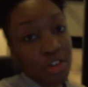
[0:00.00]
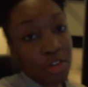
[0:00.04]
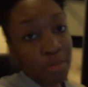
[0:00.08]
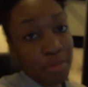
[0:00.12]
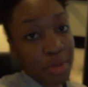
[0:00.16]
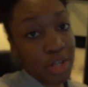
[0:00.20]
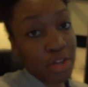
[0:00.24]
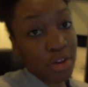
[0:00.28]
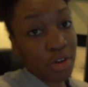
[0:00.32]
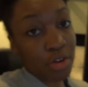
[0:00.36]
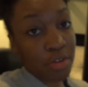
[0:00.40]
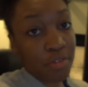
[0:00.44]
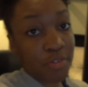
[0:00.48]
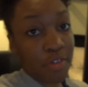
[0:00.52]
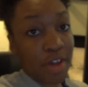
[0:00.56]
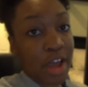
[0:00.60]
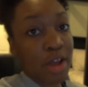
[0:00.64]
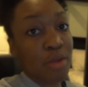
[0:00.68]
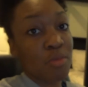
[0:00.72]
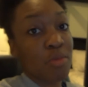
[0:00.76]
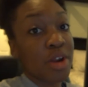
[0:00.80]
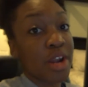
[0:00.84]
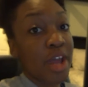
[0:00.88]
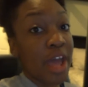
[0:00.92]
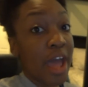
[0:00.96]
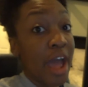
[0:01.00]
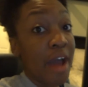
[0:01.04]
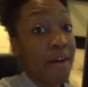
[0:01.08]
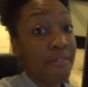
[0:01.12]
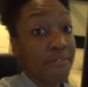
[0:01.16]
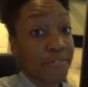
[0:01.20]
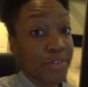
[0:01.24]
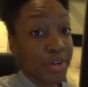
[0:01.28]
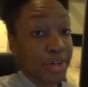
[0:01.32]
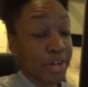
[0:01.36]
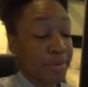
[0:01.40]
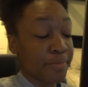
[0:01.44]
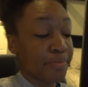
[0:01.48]
you'll be notified
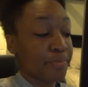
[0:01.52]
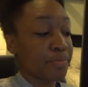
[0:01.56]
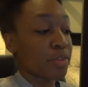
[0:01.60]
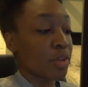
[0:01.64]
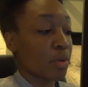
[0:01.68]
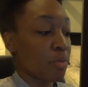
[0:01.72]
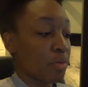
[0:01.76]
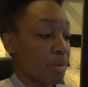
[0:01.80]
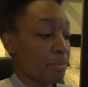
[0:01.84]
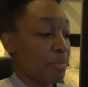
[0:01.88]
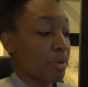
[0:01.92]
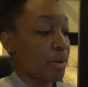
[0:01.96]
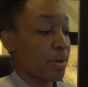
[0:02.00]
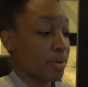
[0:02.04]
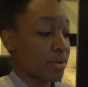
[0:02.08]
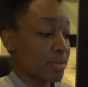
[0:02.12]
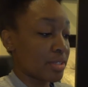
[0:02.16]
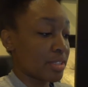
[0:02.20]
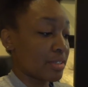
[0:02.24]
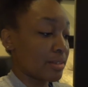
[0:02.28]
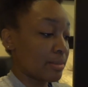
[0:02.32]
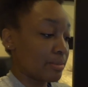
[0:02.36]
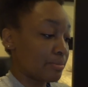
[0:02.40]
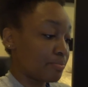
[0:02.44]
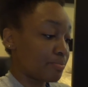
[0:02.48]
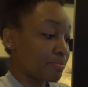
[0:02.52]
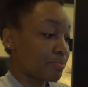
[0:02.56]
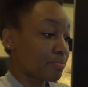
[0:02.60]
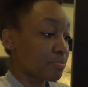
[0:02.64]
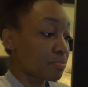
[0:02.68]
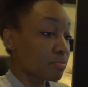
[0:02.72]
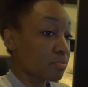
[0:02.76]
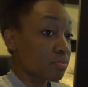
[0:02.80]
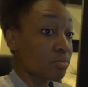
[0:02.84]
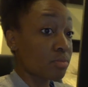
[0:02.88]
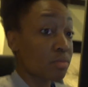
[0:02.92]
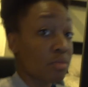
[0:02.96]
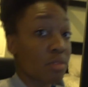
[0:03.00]
whenever we post
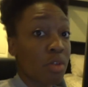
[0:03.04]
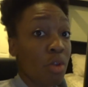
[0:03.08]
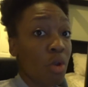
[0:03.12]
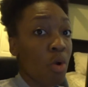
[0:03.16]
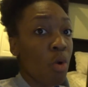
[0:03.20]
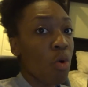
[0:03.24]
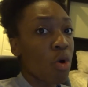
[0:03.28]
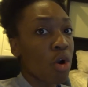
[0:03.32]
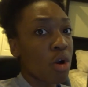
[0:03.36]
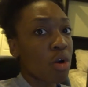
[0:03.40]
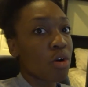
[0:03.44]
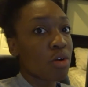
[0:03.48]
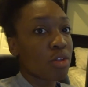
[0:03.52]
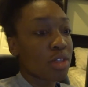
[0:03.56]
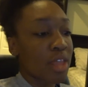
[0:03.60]
or go